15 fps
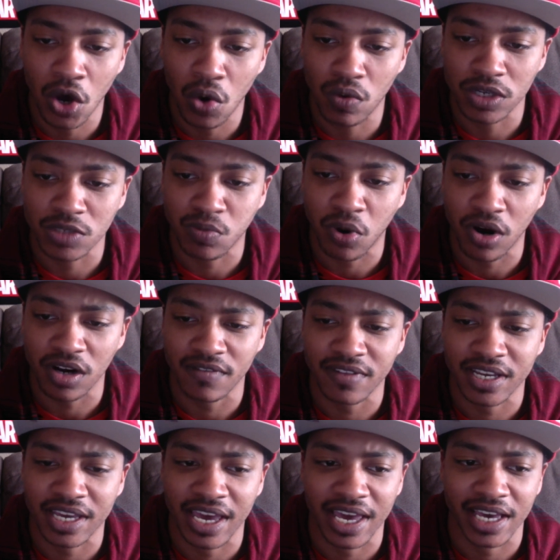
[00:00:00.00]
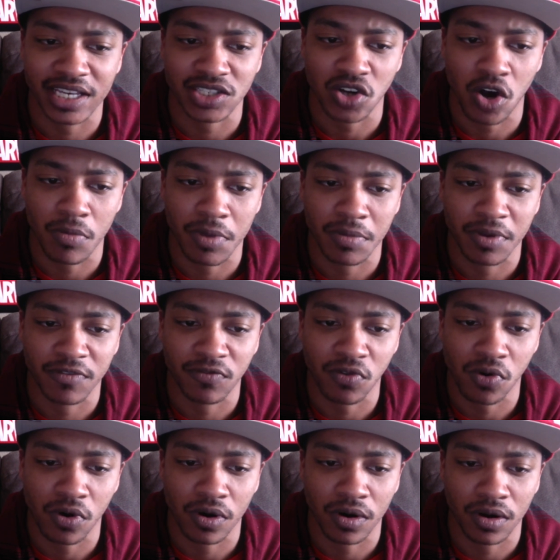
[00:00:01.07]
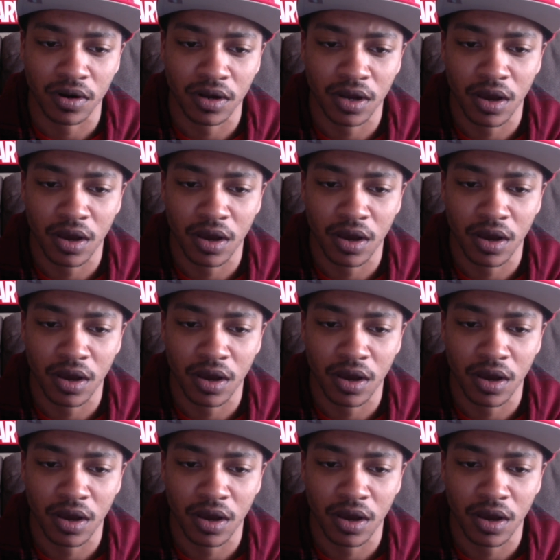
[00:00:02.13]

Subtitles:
who was part of the Kanki's army before.